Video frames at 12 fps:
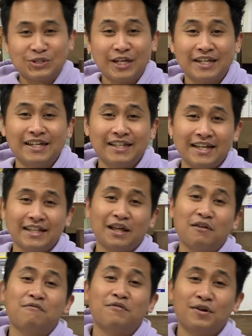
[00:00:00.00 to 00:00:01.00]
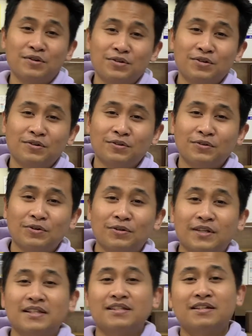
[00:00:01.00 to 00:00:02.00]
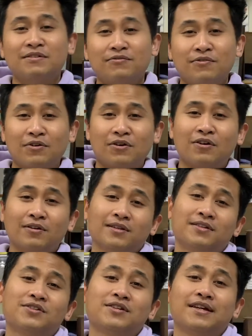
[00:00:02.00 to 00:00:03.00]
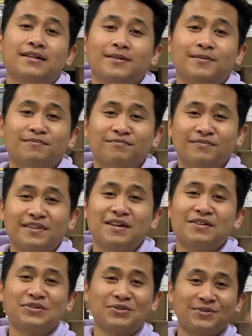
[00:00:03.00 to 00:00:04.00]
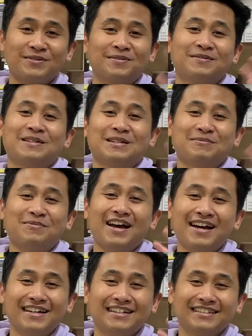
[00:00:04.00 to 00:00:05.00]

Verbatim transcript: check it at ifurniture.co.nz for cottage hill thank you bye